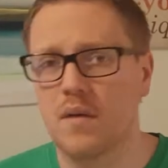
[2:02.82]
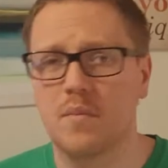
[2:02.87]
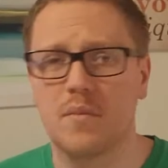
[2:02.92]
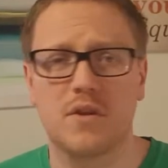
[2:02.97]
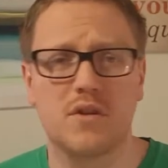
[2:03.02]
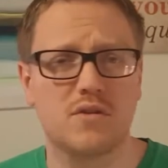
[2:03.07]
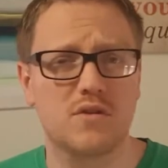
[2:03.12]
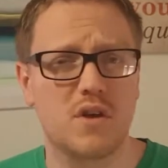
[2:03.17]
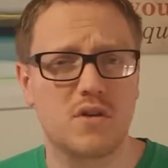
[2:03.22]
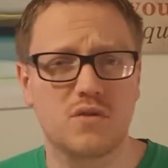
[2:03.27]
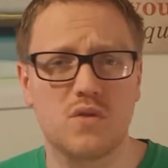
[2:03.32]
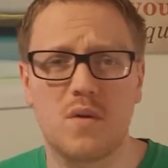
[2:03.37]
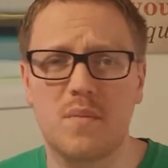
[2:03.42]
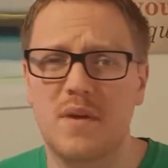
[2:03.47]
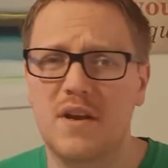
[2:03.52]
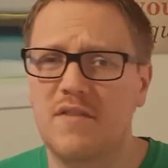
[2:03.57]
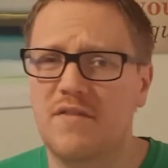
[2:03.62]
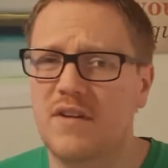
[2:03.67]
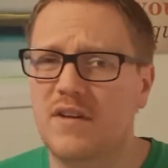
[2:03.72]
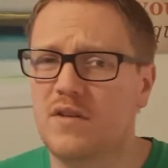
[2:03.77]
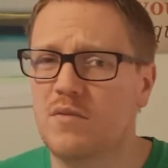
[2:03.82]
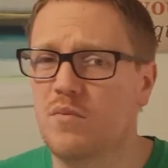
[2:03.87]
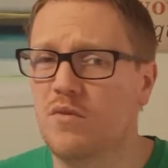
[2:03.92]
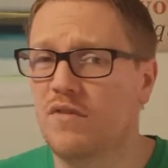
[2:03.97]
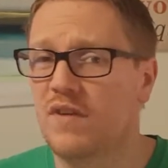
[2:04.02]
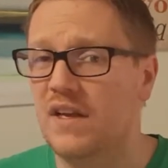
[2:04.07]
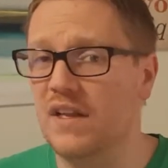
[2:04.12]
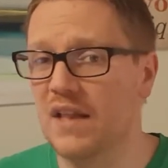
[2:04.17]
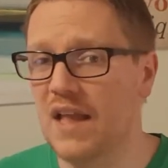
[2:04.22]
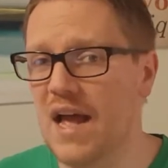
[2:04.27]
But there's also a benefit to
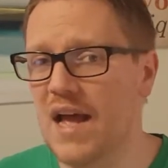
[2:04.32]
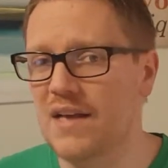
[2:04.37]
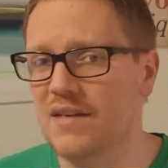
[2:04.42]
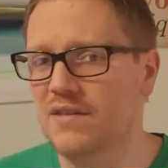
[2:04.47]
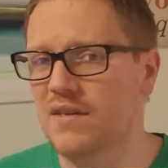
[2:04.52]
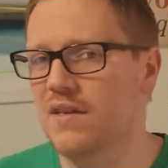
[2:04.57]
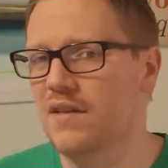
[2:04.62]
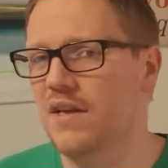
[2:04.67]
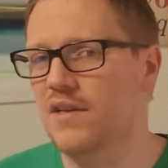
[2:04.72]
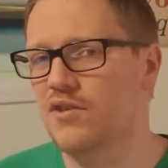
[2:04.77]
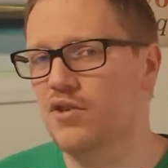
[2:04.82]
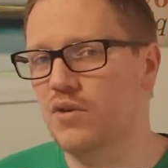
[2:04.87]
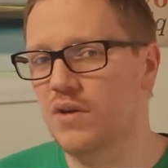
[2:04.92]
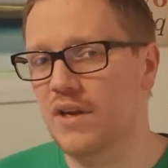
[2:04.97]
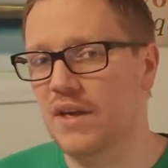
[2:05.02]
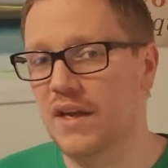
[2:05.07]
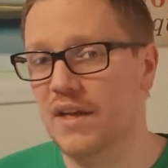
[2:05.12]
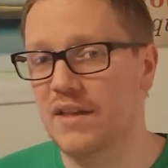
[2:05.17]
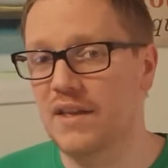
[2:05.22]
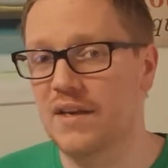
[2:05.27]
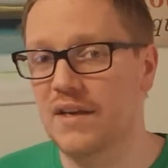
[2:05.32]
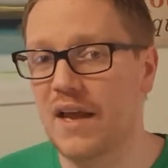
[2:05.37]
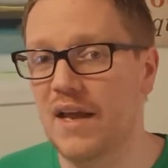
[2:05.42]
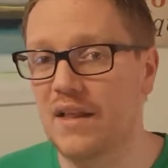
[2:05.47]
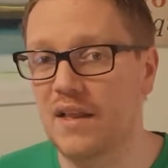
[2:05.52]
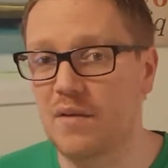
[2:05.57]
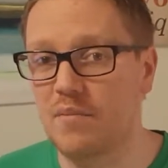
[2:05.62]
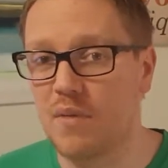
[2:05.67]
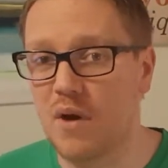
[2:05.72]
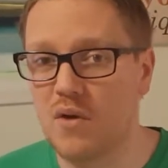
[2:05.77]
moving last in that you can get the
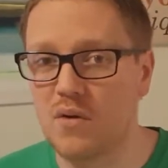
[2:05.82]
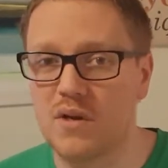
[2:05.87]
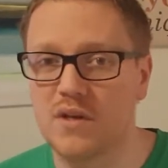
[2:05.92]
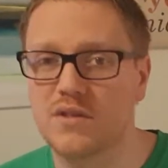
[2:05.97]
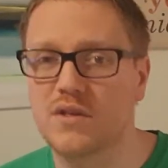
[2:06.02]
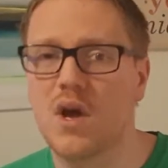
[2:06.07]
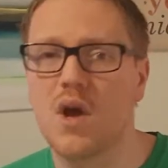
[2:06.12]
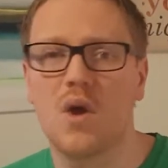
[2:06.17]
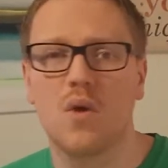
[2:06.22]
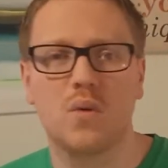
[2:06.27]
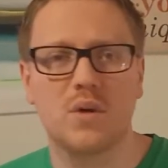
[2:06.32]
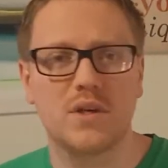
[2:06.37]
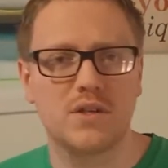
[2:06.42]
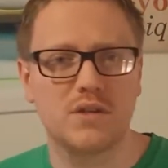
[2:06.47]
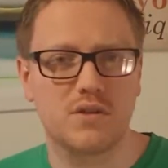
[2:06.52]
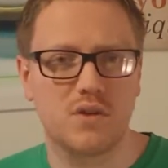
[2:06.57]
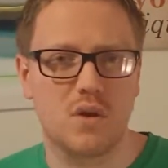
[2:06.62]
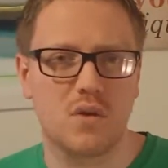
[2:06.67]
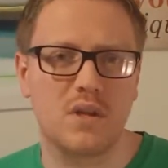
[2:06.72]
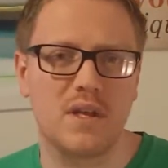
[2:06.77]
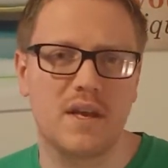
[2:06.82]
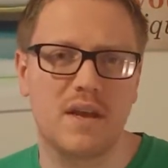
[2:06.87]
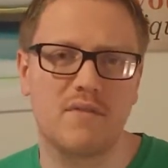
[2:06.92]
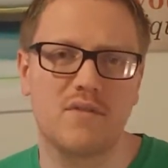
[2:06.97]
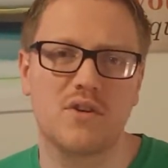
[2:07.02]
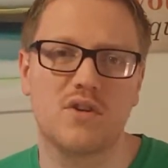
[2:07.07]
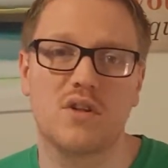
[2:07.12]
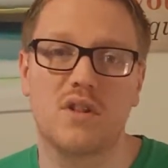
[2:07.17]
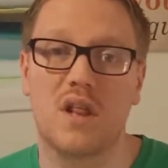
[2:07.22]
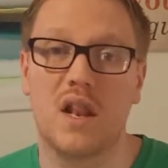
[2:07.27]
daily bonus, which is only given
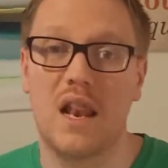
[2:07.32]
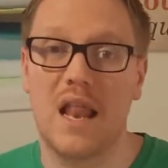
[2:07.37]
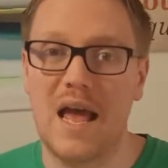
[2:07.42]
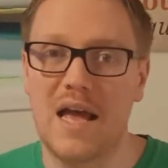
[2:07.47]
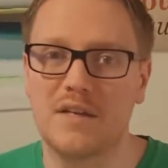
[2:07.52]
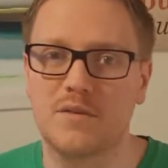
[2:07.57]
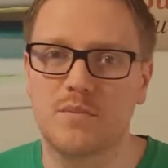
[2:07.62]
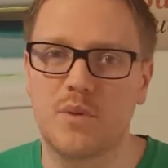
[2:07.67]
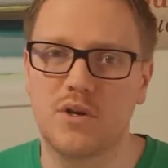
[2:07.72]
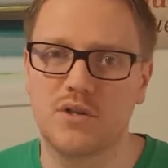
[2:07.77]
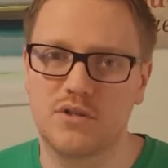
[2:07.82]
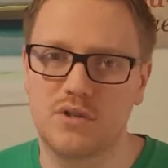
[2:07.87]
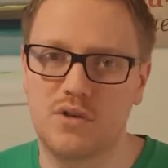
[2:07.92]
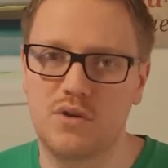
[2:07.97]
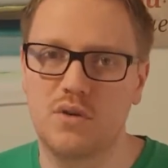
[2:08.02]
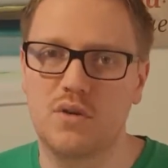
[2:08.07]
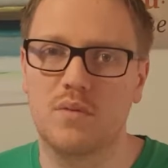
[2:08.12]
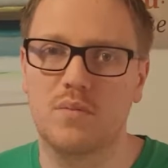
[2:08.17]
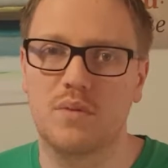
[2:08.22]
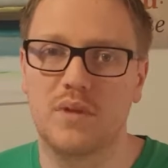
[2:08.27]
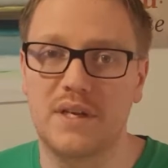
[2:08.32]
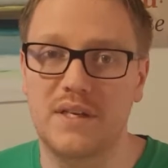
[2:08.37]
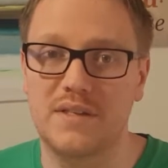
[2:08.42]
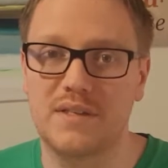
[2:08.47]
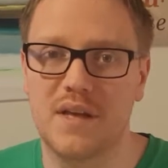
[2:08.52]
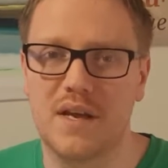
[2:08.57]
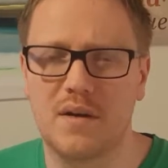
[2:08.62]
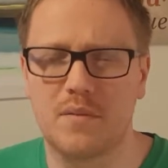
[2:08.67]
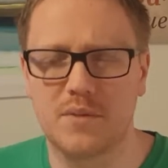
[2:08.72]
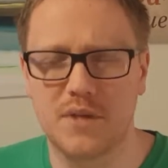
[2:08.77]
to the last person who completes
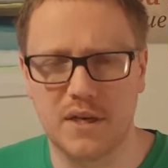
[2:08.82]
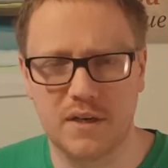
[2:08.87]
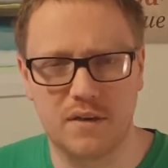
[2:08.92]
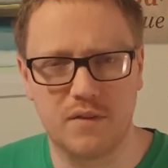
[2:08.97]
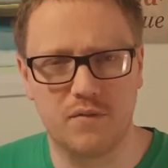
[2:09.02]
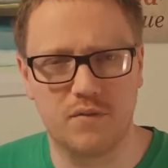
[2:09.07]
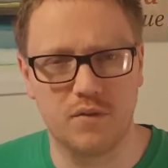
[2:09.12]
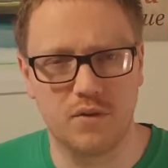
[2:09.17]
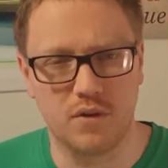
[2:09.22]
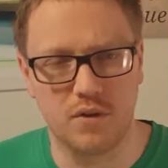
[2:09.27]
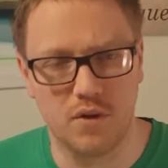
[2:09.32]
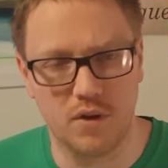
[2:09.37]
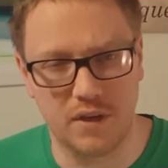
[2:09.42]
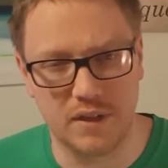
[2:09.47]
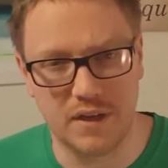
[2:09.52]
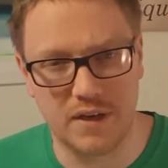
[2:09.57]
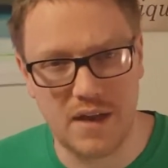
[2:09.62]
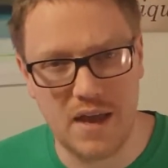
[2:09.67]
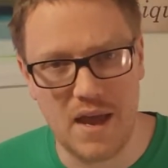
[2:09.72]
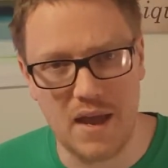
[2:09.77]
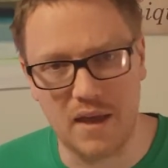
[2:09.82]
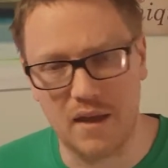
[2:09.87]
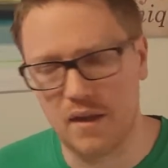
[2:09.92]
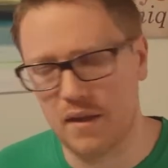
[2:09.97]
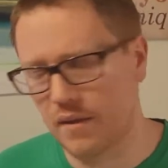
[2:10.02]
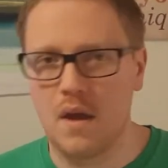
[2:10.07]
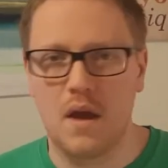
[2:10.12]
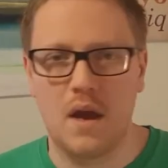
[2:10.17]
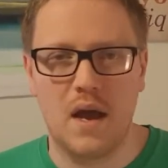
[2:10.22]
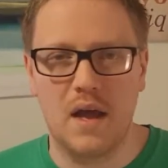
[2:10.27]
that objective during the day.
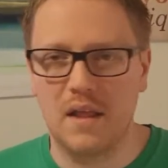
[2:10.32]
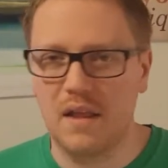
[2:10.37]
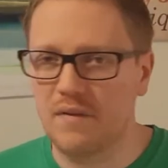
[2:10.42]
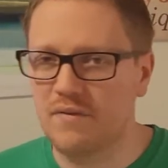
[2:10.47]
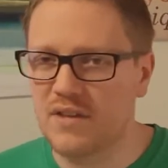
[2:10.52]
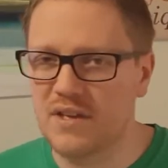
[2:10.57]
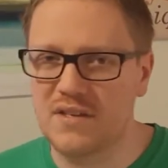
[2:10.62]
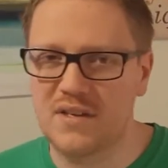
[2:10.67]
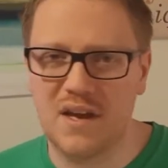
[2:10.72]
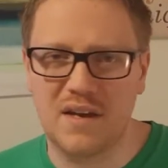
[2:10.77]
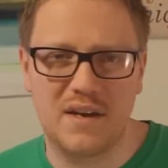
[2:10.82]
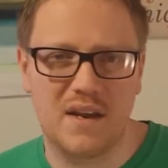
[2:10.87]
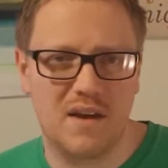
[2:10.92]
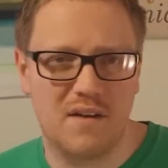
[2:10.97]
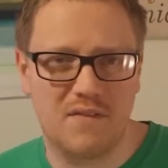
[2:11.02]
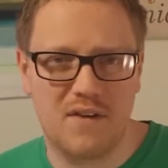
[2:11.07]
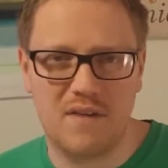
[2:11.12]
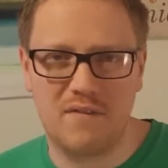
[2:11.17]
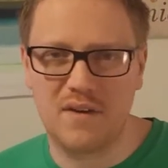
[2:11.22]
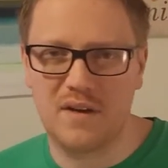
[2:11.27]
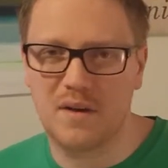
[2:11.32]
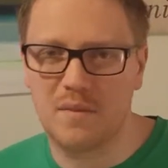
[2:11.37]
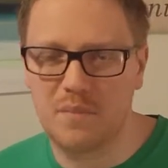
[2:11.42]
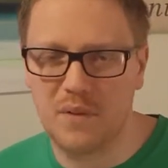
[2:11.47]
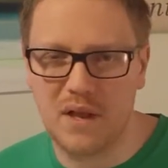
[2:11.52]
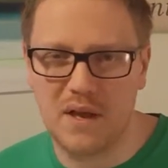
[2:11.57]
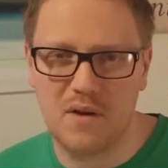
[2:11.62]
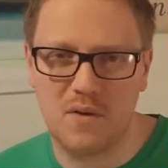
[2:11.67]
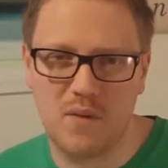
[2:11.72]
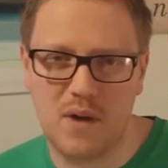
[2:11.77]
I love this idea of having to
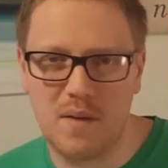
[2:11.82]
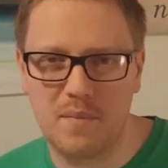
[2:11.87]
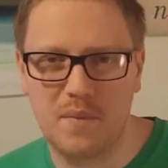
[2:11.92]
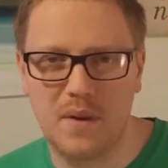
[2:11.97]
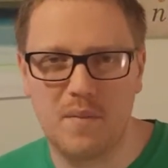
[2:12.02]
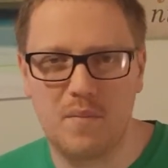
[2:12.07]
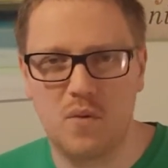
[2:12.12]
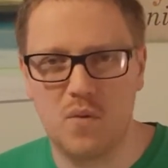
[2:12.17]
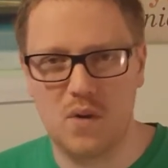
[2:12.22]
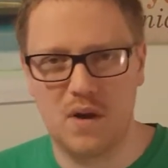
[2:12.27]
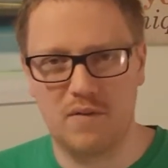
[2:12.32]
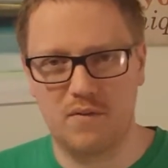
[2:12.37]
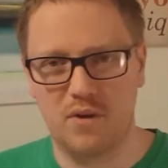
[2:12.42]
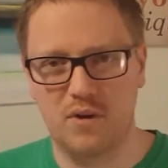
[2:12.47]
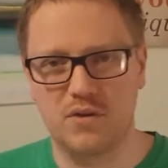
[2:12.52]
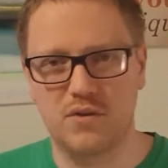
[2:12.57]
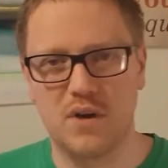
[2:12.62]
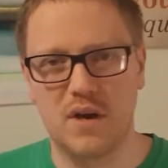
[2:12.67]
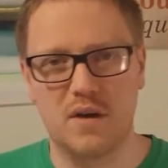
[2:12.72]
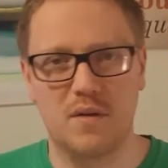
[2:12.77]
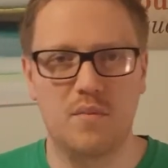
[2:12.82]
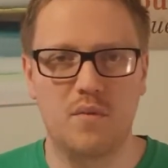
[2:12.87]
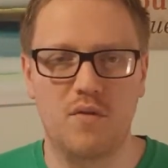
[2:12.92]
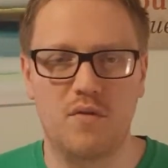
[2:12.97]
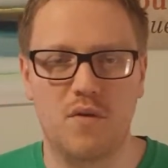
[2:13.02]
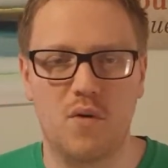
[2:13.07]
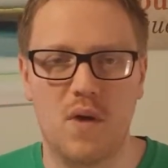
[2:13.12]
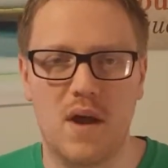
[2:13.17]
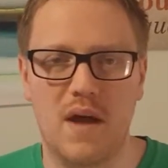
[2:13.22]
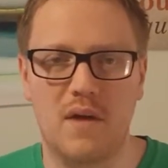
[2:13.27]
plan around people whenever you're trying to move
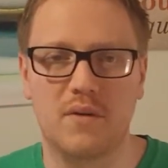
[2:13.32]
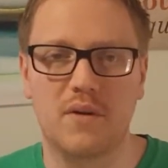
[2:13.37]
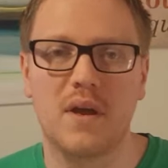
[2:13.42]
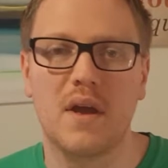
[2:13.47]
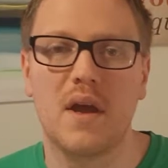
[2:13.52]
around.